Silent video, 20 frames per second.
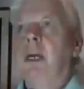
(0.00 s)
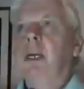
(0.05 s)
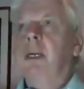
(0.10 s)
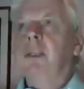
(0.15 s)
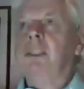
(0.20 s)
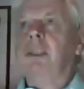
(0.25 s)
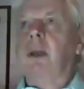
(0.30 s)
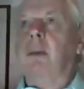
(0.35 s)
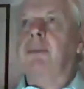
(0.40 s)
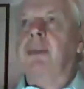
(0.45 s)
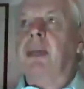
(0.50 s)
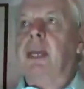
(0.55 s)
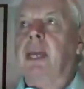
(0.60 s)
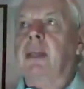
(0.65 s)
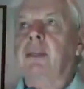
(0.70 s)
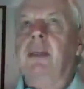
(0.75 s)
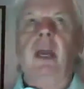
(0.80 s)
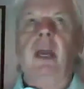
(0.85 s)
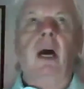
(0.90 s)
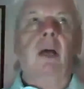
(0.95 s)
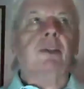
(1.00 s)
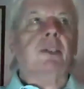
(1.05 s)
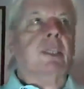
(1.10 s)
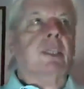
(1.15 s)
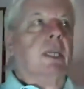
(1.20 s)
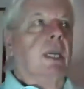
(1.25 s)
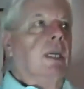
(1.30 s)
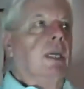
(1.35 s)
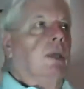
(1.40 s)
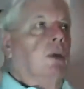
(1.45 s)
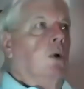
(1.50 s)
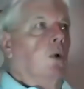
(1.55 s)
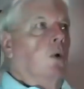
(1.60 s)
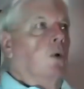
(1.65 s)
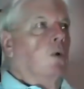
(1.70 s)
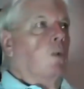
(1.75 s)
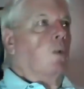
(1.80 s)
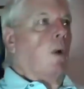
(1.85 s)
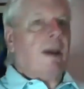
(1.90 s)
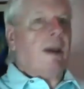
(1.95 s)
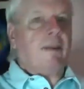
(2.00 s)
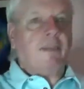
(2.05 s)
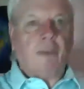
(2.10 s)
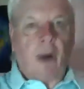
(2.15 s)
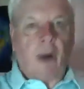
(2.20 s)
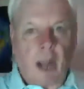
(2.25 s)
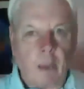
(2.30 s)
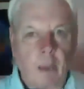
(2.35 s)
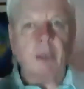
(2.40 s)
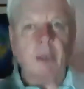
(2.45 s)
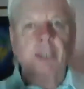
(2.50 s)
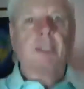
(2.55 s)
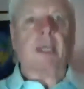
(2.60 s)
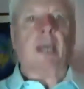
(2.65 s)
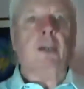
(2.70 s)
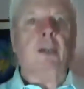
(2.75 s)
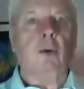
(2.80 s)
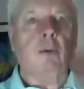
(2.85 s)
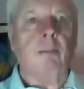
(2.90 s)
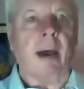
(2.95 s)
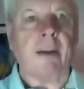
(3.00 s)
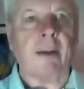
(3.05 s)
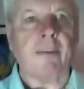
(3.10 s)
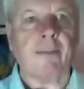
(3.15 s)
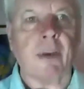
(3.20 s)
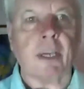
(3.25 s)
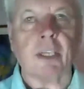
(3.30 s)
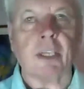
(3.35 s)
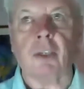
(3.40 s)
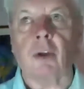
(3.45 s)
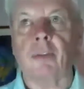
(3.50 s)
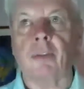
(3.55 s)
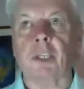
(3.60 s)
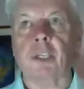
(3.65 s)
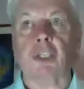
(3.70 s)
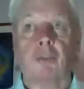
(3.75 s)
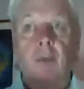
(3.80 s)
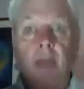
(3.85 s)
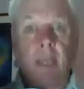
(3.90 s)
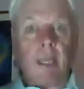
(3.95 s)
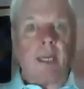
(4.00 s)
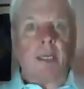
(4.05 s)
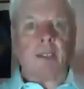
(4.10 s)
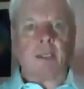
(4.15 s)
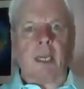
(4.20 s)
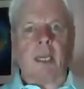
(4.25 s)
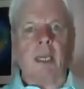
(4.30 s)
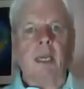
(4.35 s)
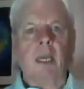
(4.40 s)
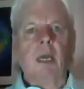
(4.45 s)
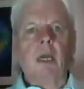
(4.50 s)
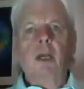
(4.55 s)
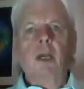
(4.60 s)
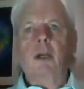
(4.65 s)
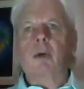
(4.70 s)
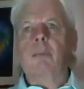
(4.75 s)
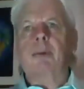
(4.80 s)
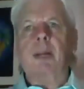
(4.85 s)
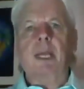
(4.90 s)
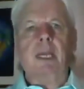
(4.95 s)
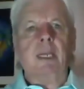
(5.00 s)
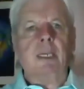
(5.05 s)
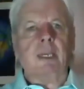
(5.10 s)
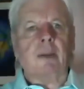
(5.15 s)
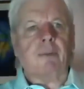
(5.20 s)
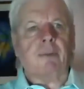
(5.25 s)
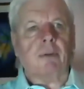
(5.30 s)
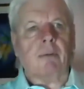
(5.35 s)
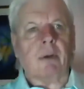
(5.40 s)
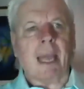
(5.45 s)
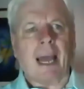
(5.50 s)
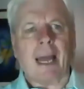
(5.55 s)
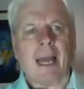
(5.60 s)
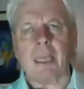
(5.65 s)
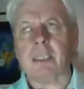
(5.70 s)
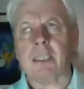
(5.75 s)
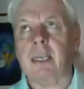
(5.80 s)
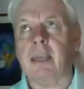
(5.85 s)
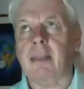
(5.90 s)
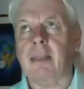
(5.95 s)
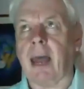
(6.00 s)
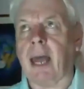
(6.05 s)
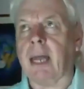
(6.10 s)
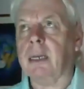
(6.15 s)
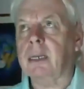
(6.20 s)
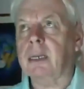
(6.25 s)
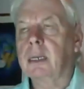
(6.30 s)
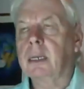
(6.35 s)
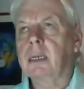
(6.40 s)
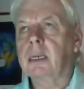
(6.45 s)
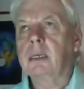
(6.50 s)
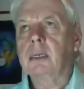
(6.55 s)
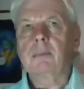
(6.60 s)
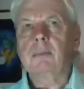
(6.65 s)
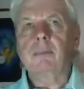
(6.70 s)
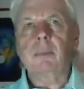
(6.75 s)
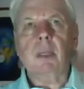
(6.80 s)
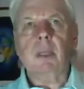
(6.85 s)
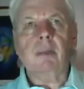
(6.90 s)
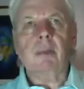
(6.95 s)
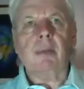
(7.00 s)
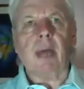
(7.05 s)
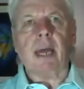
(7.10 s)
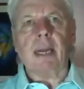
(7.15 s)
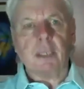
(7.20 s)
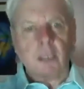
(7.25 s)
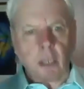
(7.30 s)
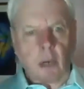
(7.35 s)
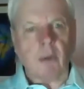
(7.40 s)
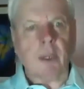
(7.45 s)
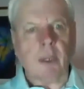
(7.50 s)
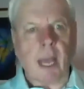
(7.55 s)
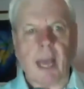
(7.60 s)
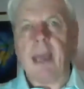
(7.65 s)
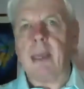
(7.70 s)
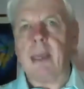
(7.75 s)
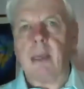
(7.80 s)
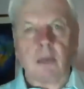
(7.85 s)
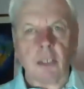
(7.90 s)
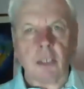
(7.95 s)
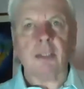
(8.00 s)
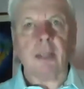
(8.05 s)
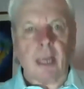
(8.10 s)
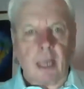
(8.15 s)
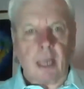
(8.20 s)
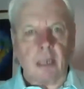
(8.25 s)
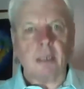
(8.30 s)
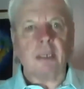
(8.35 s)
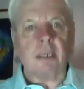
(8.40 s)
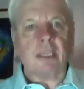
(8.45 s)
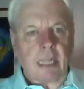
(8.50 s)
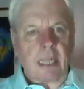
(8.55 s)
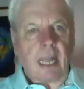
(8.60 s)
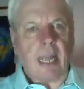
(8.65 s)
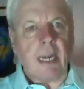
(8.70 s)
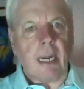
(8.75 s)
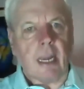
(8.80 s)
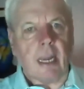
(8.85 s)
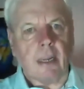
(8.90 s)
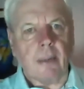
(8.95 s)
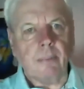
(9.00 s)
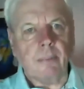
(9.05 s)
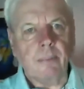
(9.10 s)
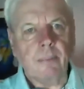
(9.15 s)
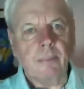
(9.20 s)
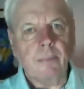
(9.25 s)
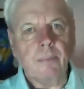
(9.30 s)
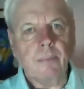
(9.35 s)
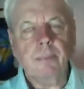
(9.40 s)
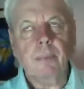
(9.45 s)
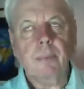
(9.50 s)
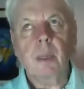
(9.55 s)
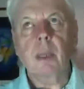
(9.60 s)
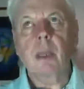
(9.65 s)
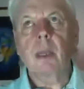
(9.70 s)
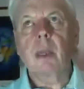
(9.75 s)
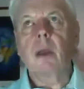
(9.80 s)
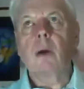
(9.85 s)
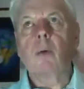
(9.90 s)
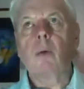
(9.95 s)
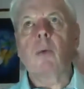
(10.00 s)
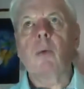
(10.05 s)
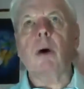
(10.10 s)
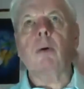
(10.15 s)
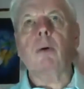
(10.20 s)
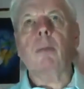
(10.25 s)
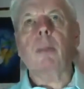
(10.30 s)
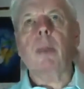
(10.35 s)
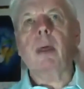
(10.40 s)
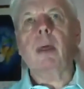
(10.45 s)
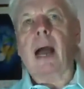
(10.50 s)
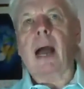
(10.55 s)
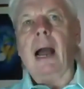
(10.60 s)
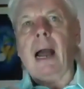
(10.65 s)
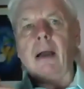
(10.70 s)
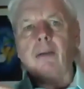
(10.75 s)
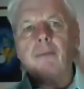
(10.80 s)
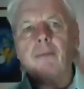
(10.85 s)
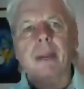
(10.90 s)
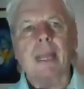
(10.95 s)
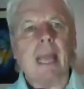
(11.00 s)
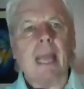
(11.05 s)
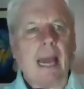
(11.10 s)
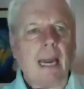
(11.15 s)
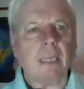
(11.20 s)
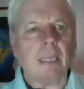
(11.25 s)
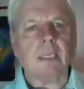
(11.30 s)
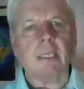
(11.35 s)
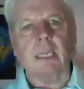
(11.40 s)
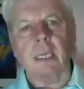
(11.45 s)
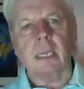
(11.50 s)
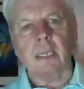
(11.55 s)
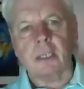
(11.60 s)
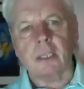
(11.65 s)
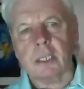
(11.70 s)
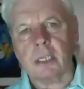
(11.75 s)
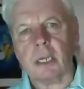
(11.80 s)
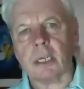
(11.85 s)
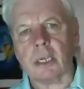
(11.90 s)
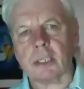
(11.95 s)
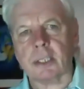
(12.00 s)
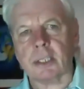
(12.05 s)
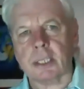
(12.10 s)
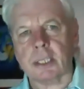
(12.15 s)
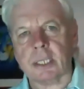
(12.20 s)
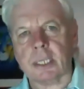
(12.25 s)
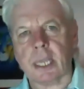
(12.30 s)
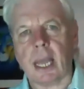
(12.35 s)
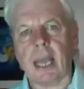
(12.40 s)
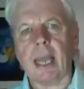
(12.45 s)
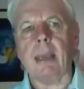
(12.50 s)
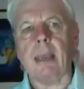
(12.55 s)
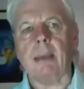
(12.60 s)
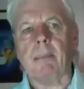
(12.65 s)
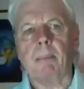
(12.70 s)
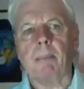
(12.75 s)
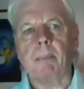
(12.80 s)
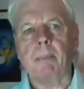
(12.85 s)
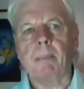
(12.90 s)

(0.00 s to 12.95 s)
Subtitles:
something in the unseen called Wi-Fi, which then you manifest on the screen as a completely different reality, that is okay, because they understand it. Well, our reality is just the same.